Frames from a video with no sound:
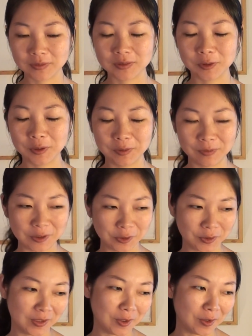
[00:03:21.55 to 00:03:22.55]
So
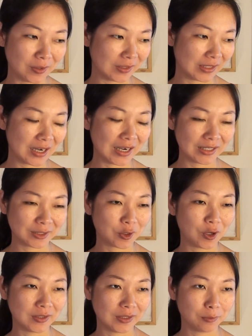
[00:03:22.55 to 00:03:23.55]
eventually all the guys
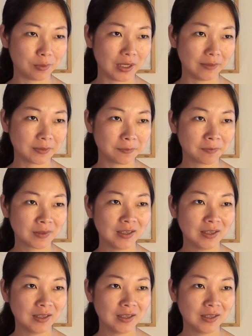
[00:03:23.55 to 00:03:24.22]
called their wives.